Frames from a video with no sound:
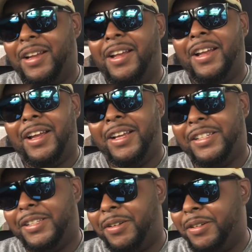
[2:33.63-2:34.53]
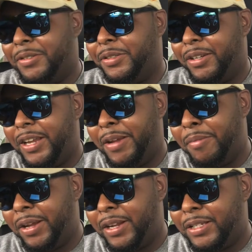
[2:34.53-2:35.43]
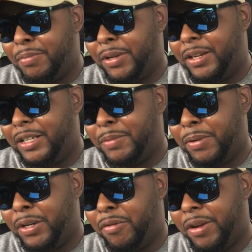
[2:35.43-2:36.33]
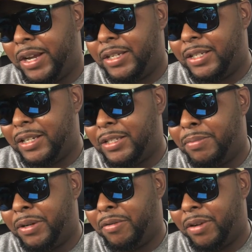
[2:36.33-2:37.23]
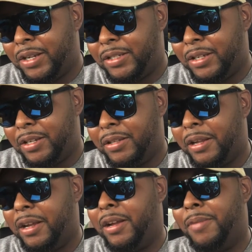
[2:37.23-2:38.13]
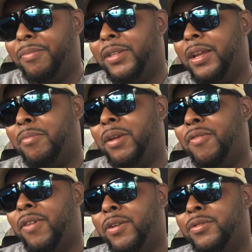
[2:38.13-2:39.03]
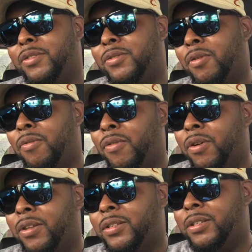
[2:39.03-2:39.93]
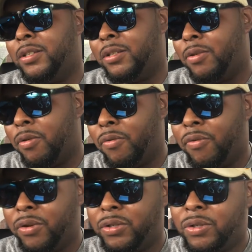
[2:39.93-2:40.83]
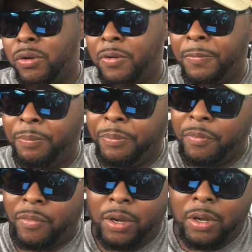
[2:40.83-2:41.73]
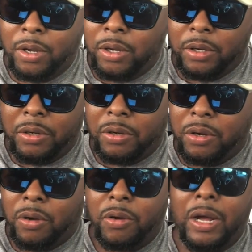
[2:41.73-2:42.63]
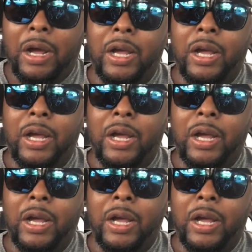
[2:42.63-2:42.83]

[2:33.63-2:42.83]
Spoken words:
So yeah, man, it's been crazy. It's been crazy. The NBA finals is over, the season's over. So, you know,